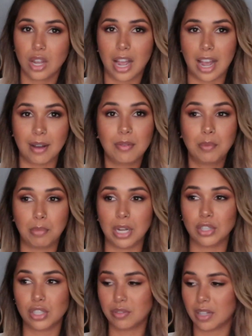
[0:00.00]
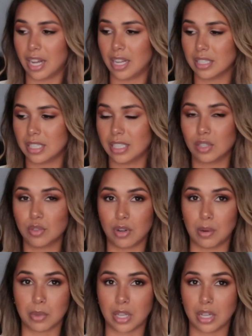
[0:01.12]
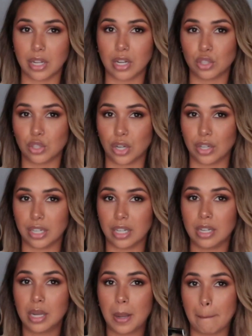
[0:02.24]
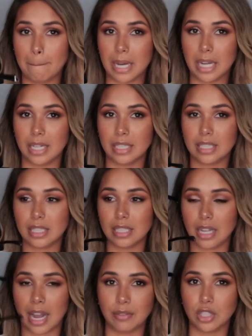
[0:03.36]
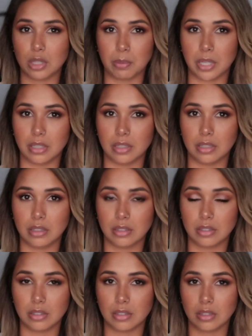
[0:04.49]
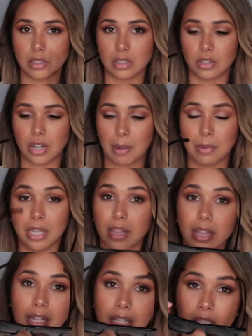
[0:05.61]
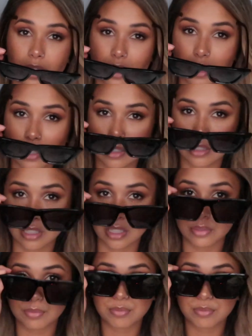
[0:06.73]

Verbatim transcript: have a bunch of glasses from Key Australia, but I've just been grabbing these. So